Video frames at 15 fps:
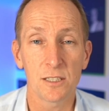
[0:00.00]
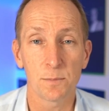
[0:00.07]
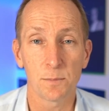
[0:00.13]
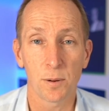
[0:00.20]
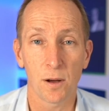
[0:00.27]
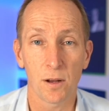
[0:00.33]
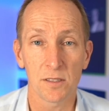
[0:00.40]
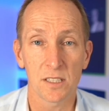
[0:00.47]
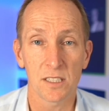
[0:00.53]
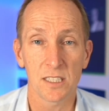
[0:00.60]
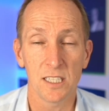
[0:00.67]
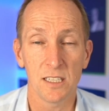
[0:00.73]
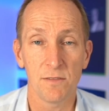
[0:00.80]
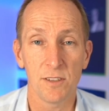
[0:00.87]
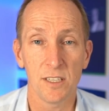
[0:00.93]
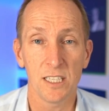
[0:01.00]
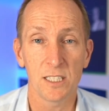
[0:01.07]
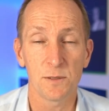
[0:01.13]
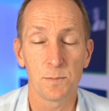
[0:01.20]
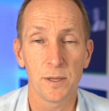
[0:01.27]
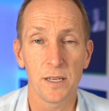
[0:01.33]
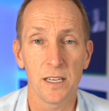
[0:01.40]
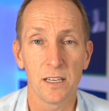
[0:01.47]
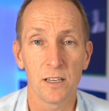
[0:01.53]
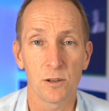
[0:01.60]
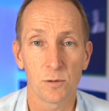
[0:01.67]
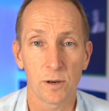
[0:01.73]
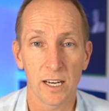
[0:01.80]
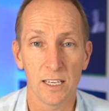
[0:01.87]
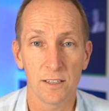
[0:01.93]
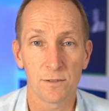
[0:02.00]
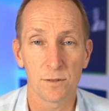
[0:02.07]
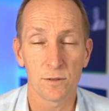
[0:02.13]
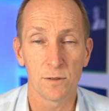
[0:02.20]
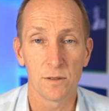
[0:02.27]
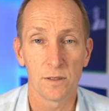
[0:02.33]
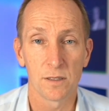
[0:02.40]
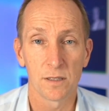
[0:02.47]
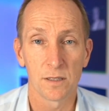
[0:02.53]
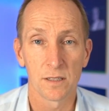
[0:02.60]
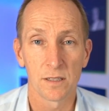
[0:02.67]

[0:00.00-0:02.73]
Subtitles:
to positivity is being grateful.